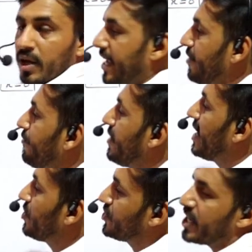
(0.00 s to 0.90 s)
If we
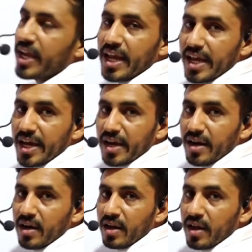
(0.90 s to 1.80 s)
are seeing
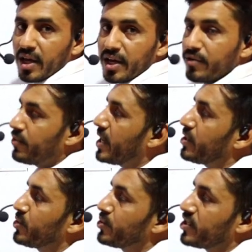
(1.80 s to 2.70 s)
here, if we
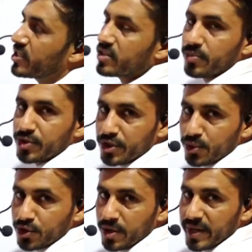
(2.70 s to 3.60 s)
are using
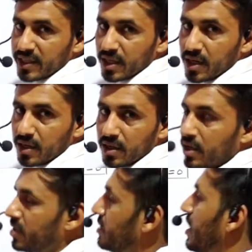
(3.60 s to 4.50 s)
substitution
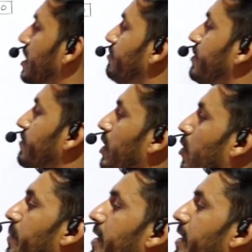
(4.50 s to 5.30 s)
method, then we will